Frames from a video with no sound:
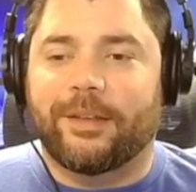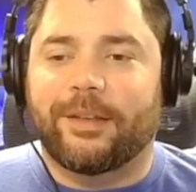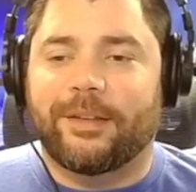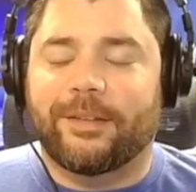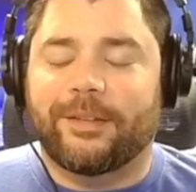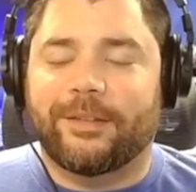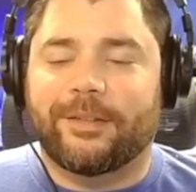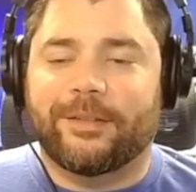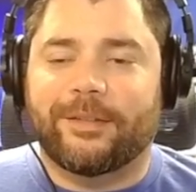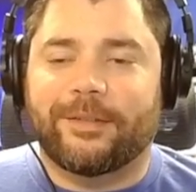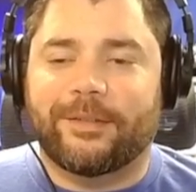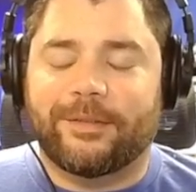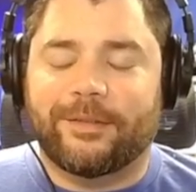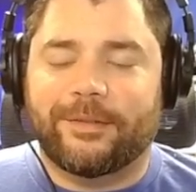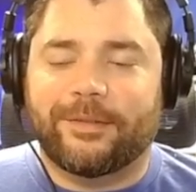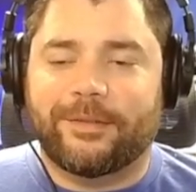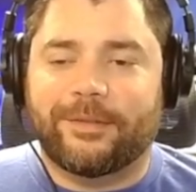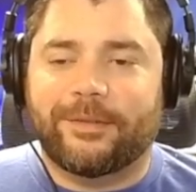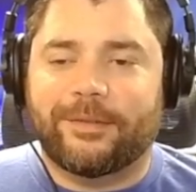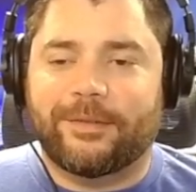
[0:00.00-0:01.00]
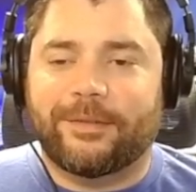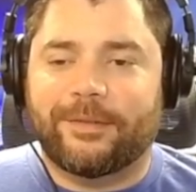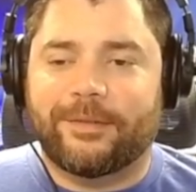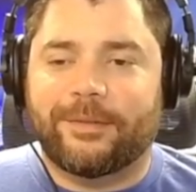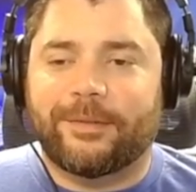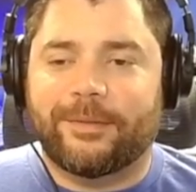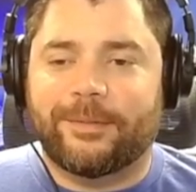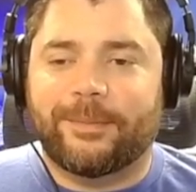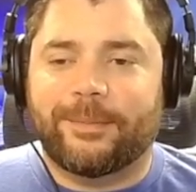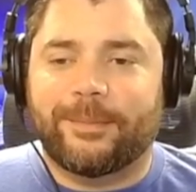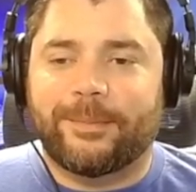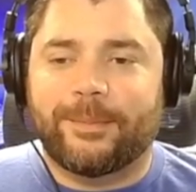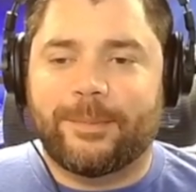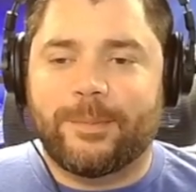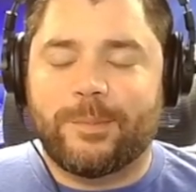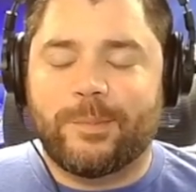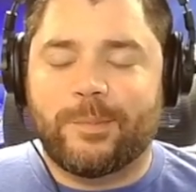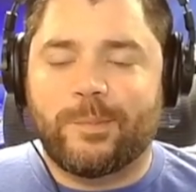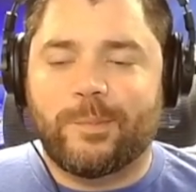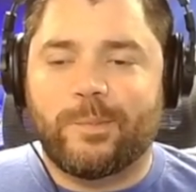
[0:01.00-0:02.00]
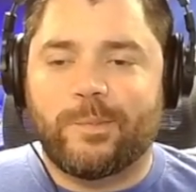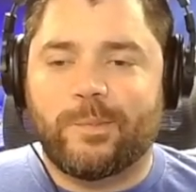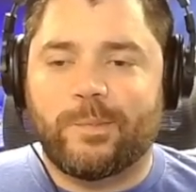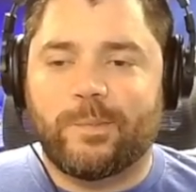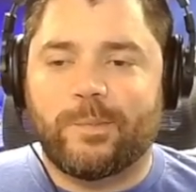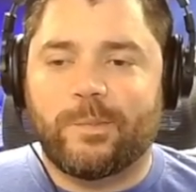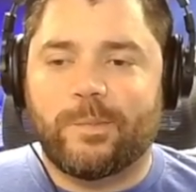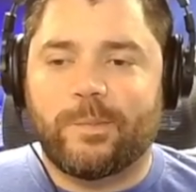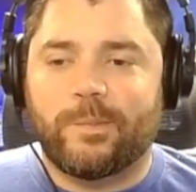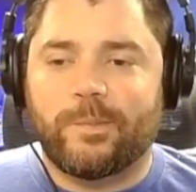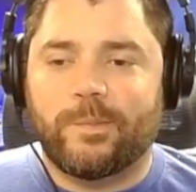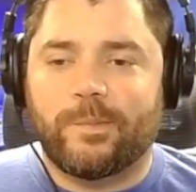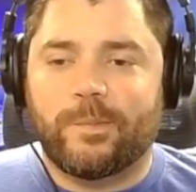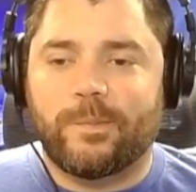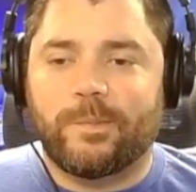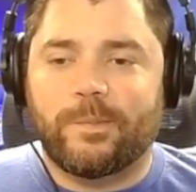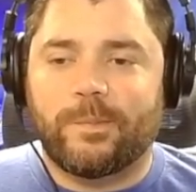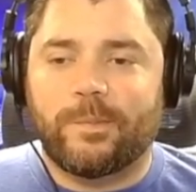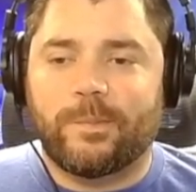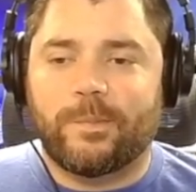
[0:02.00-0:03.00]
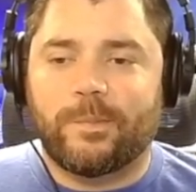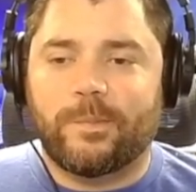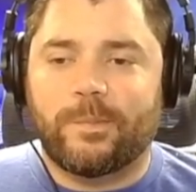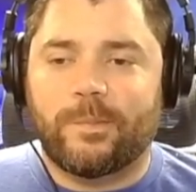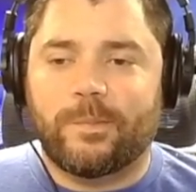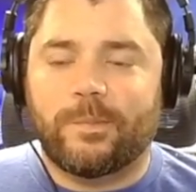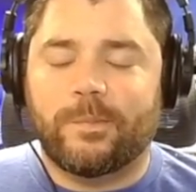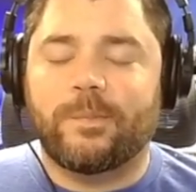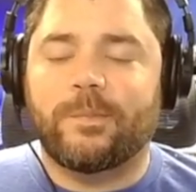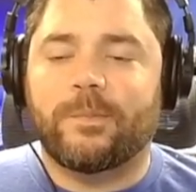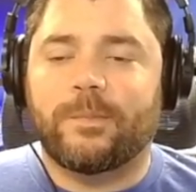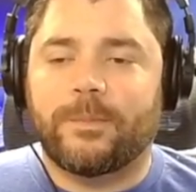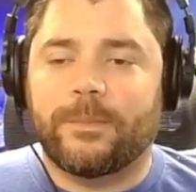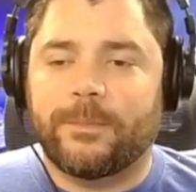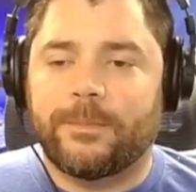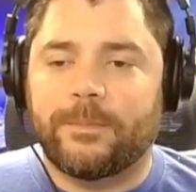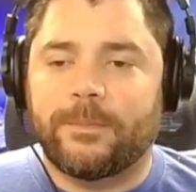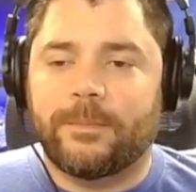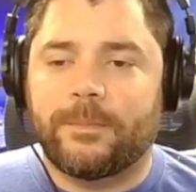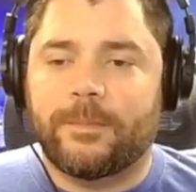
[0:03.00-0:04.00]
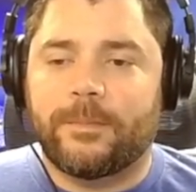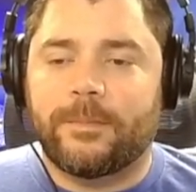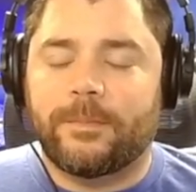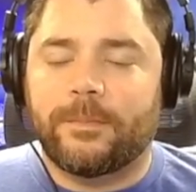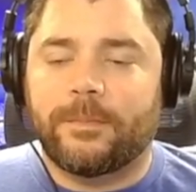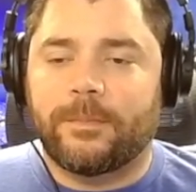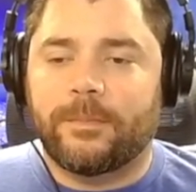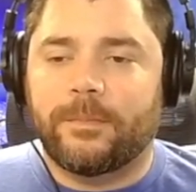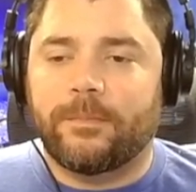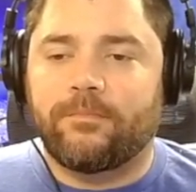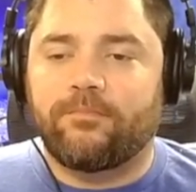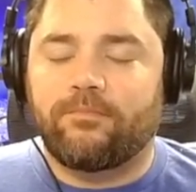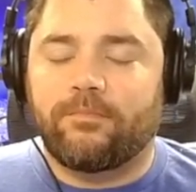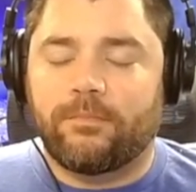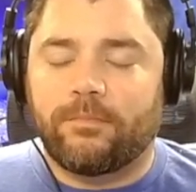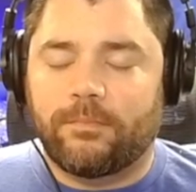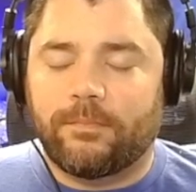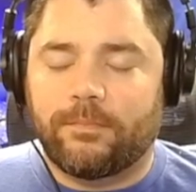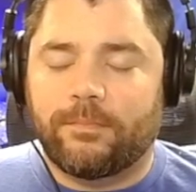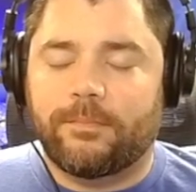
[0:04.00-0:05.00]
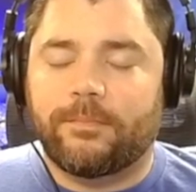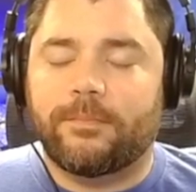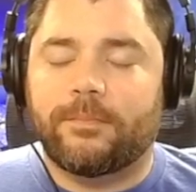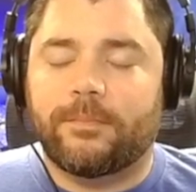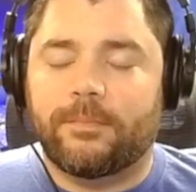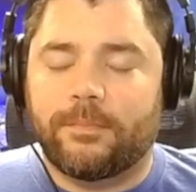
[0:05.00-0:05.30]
(silent)